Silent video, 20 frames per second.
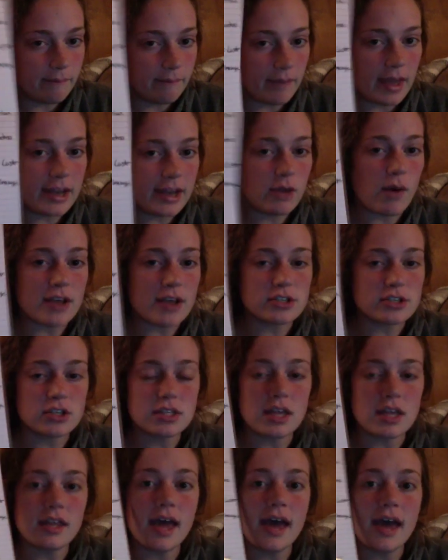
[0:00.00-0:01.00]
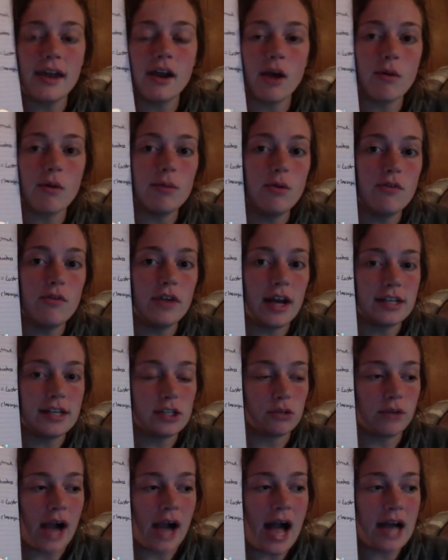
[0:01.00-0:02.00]
Any questions on that? Are we moving on
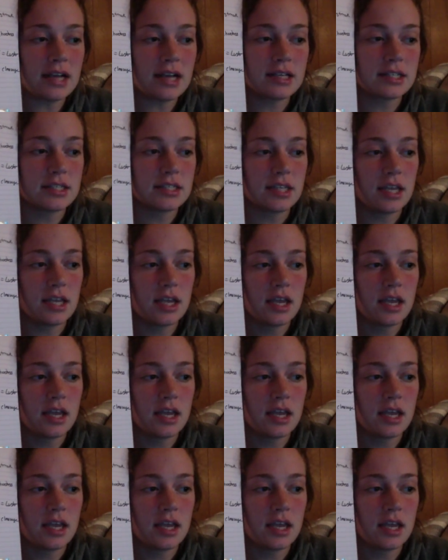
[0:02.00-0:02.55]
to rocks?